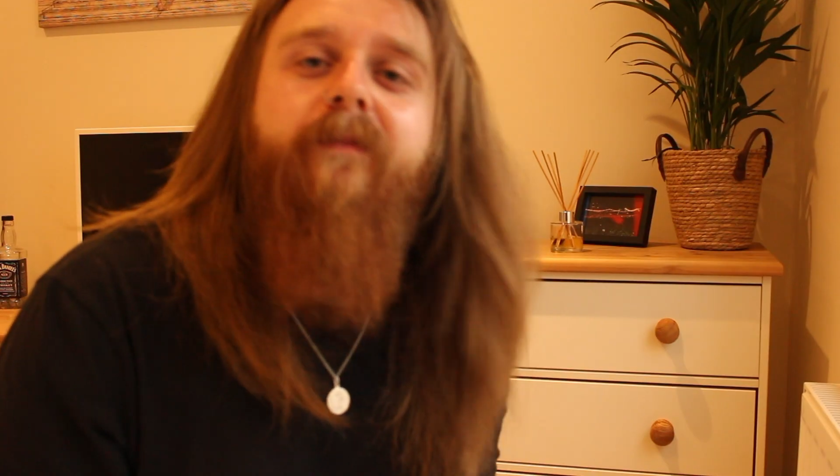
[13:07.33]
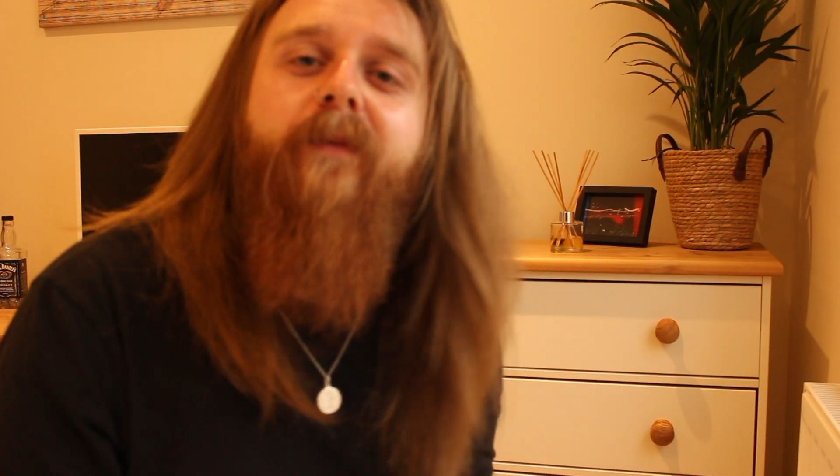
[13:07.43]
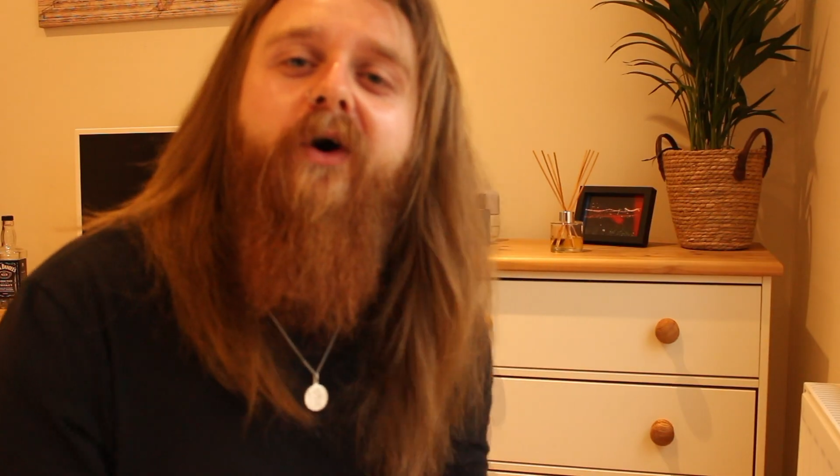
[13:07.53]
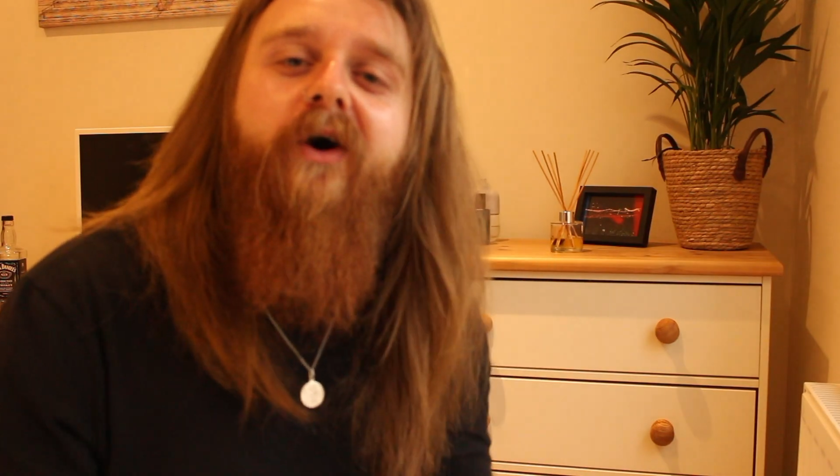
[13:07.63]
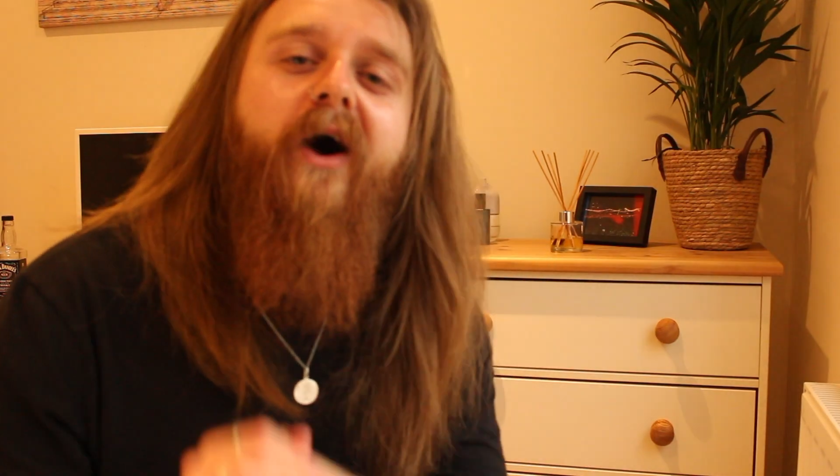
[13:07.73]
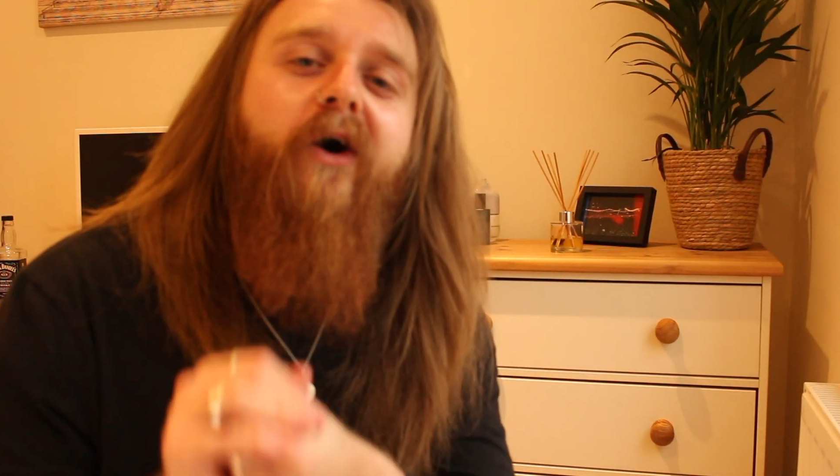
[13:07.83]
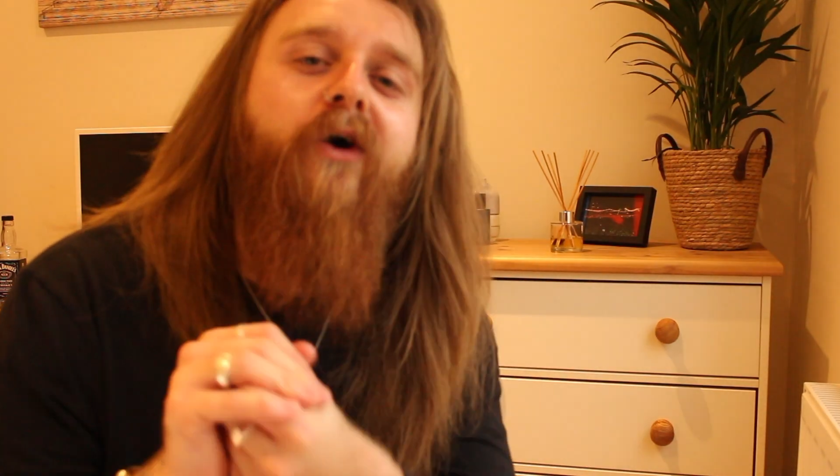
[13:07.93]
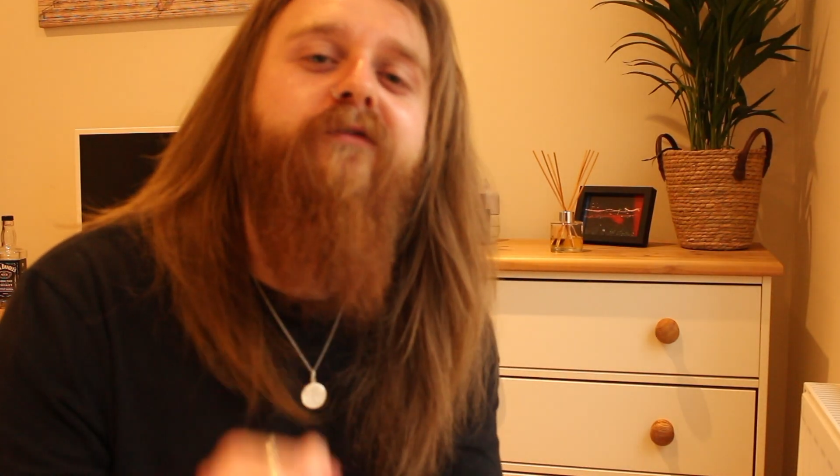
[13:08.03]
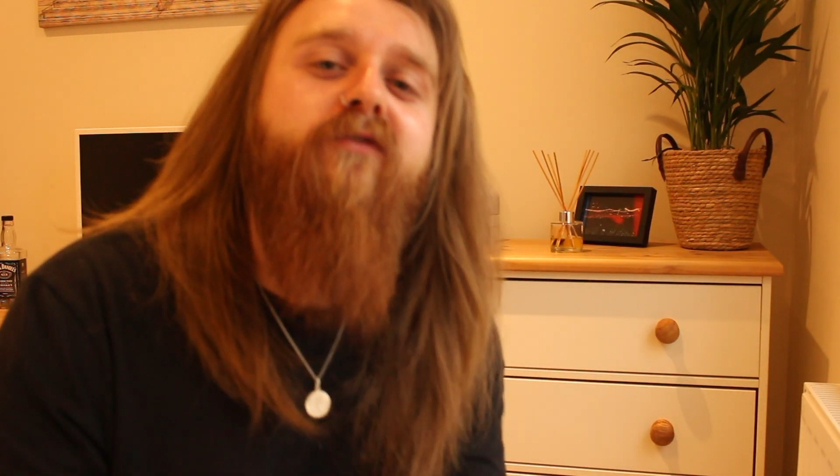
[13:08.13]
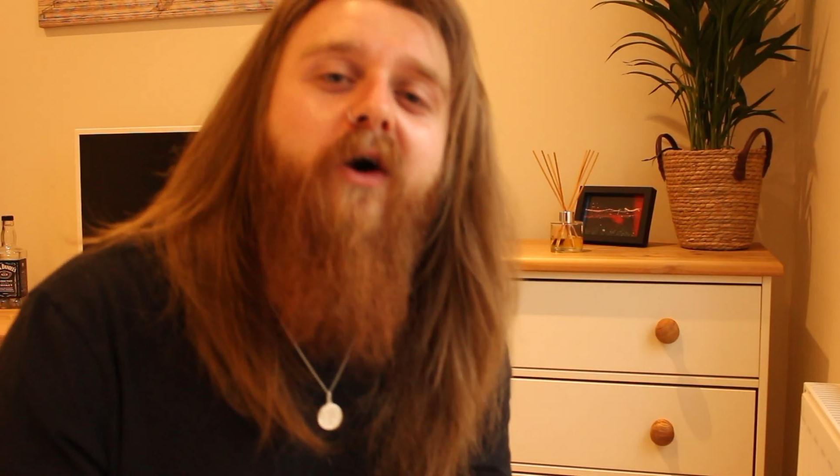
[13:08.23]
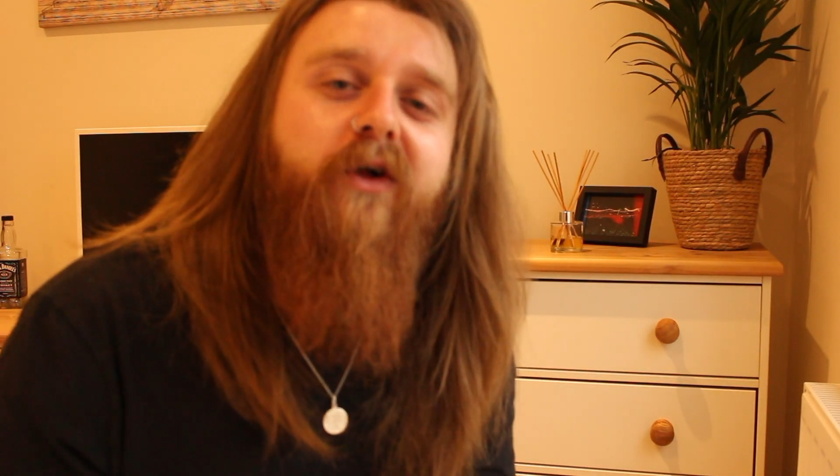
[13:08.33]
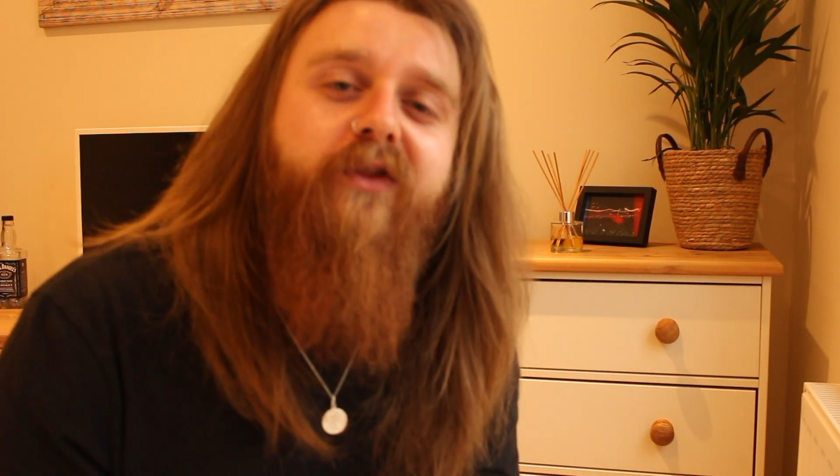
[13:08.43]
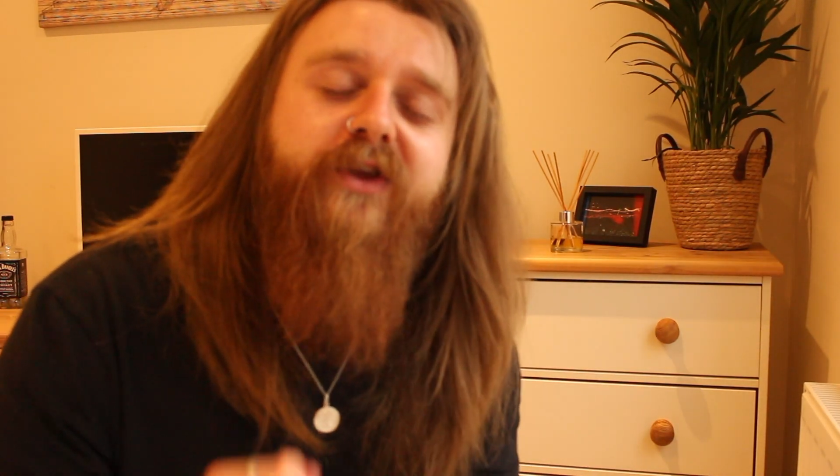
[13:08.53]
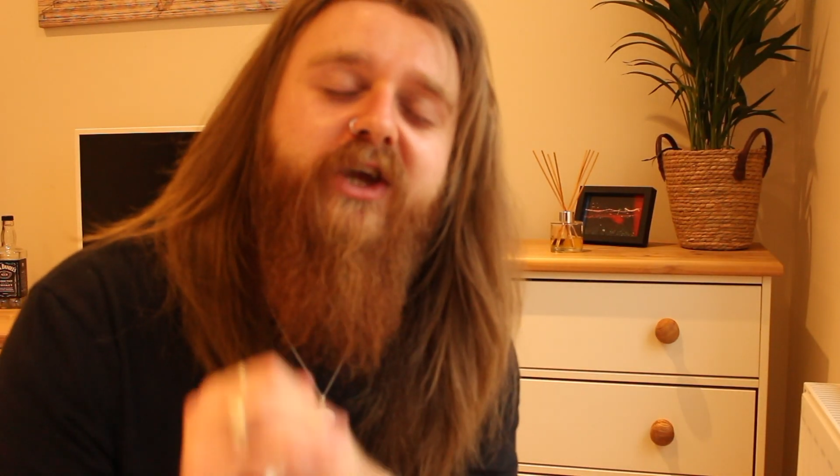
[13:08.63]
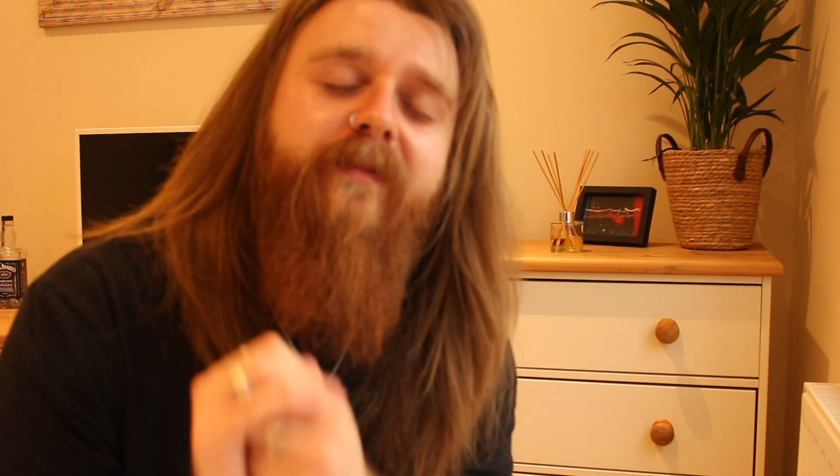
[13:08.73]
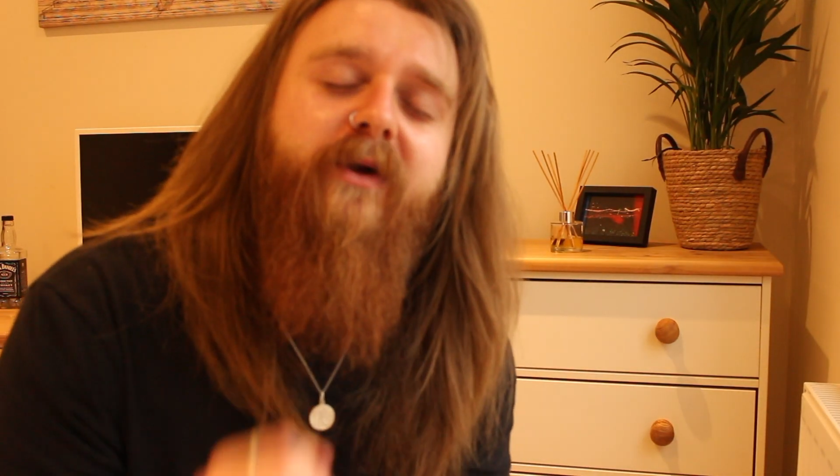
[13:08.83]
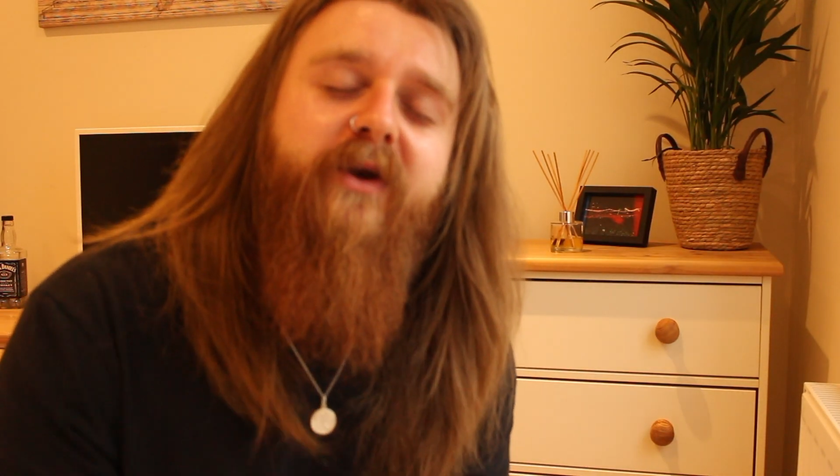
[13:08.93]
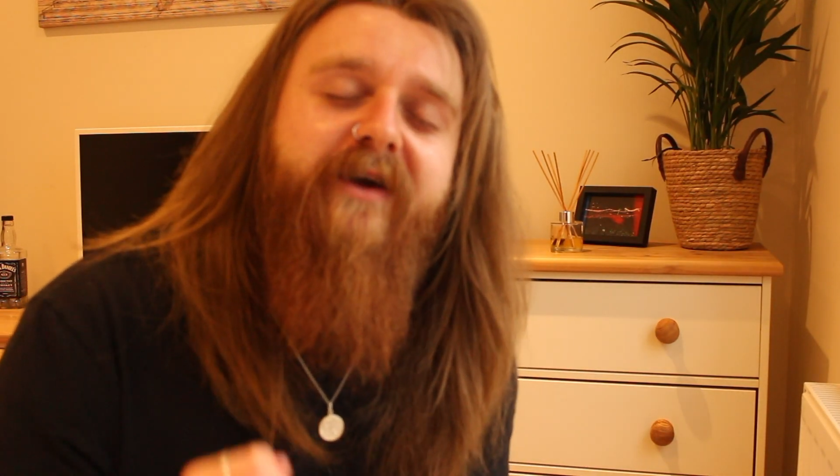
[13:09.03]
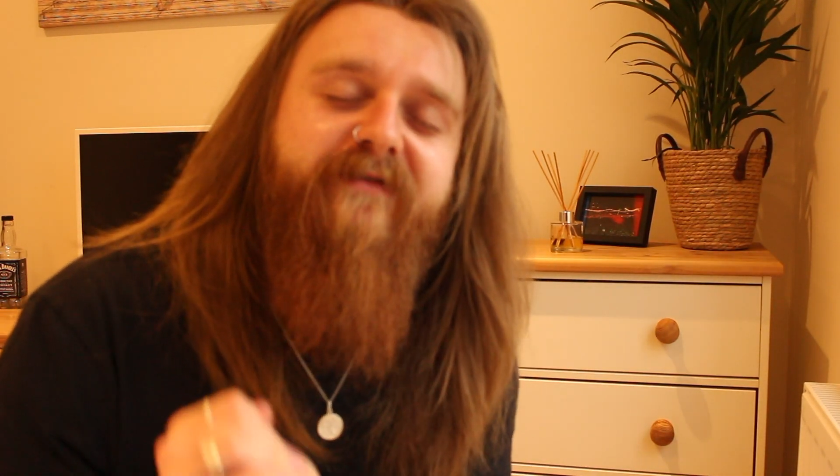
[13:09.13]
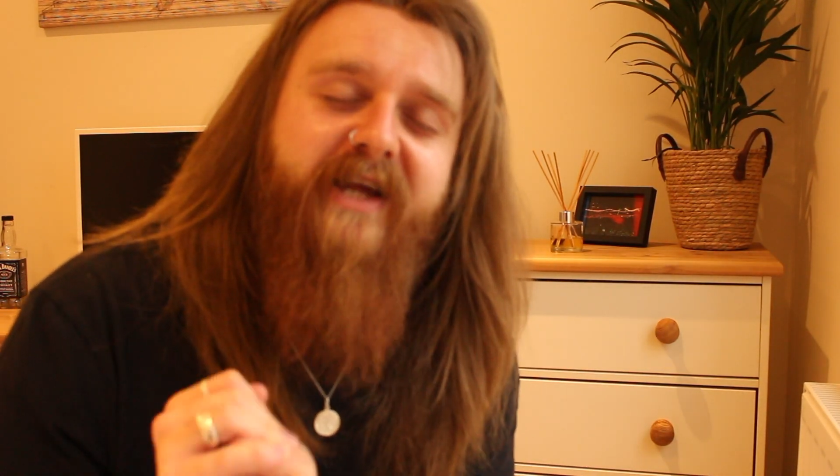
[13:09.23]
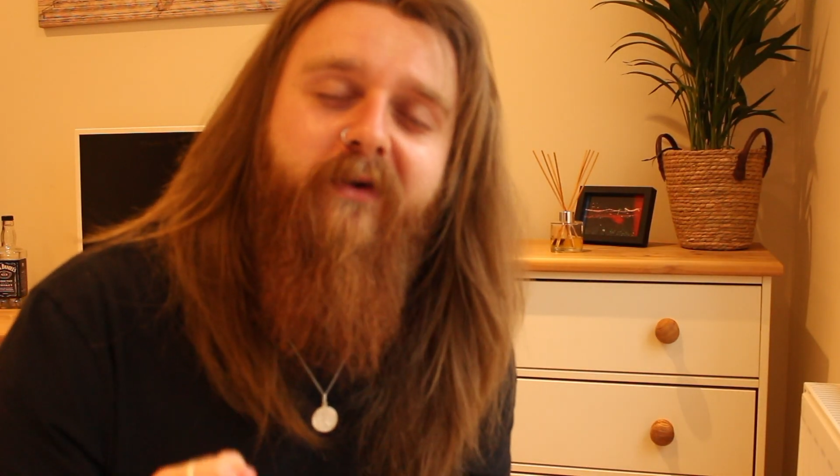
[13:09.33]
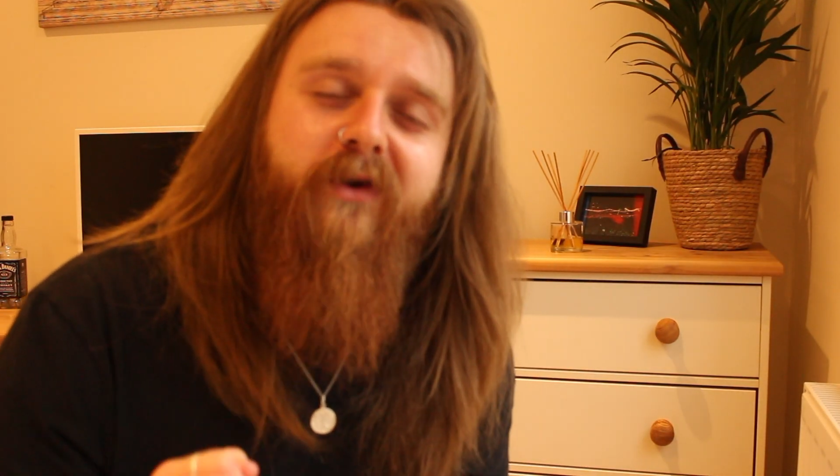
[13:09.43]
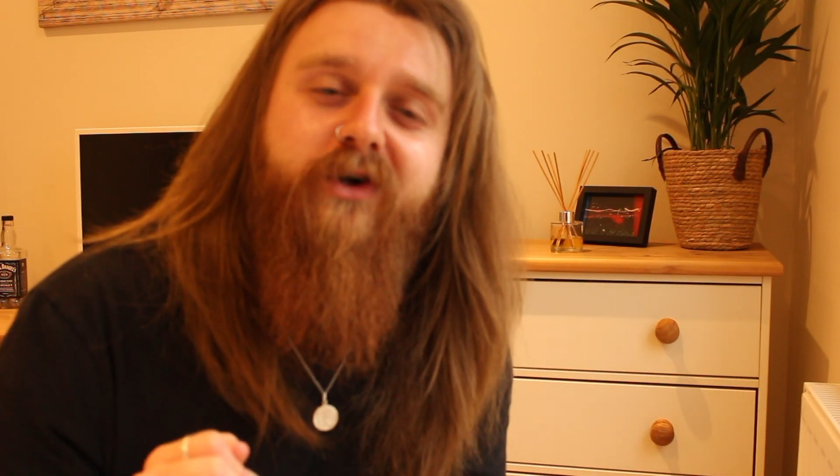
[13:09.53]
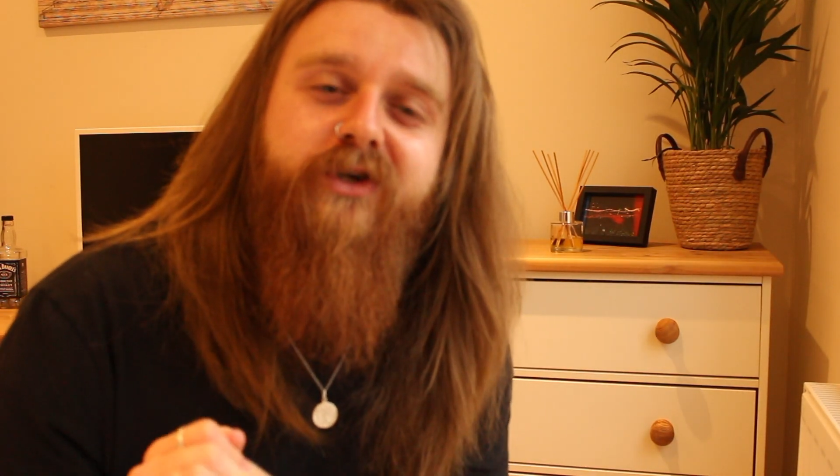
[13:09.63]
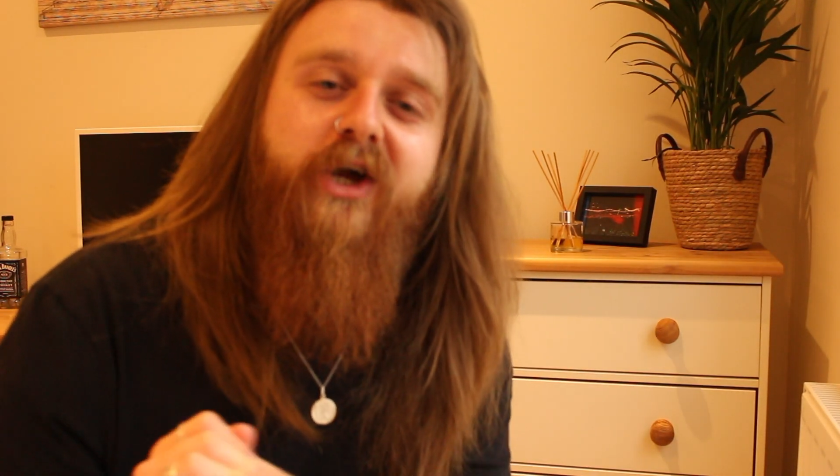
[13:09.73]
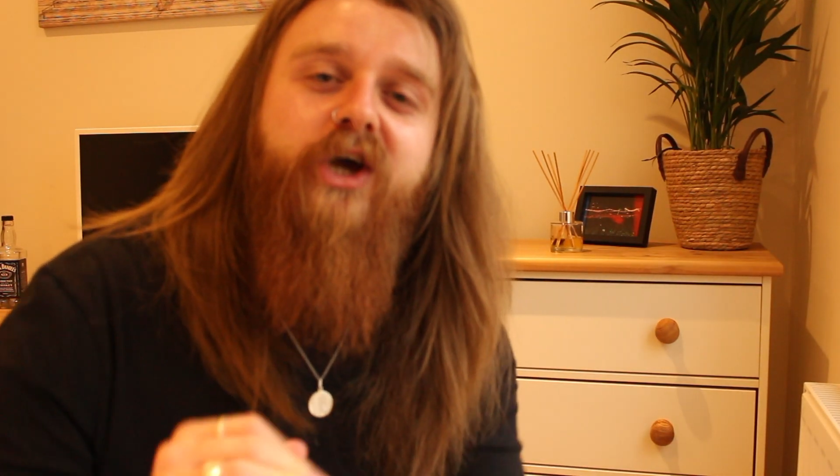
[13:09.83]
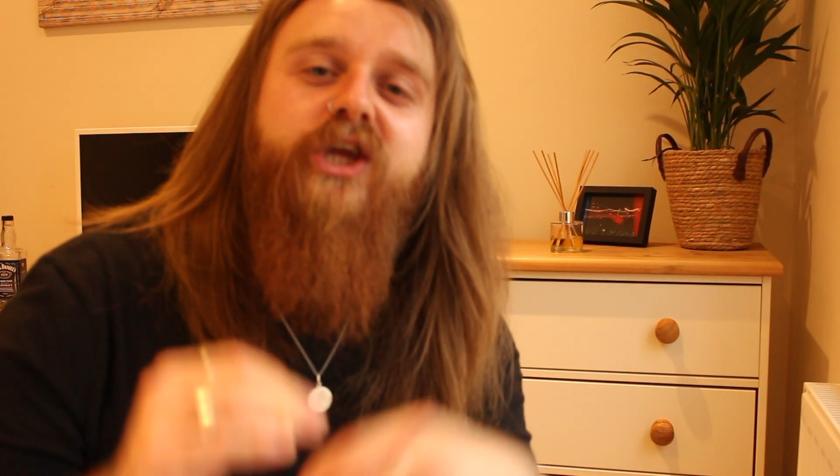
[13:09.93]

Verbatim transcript: But overall, the community of Download,